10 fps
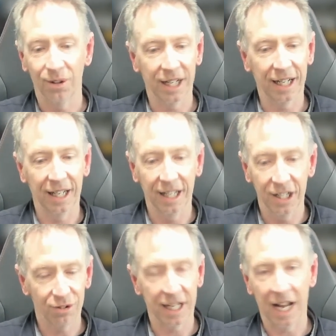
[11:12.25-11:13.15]
Like
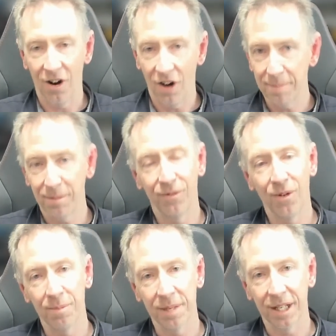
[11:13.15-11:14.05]
literally a
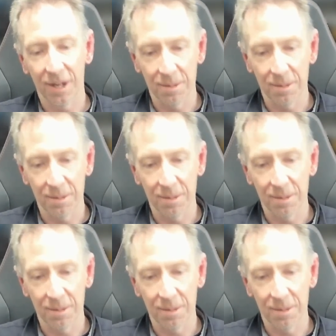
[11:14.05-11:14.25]
high-performing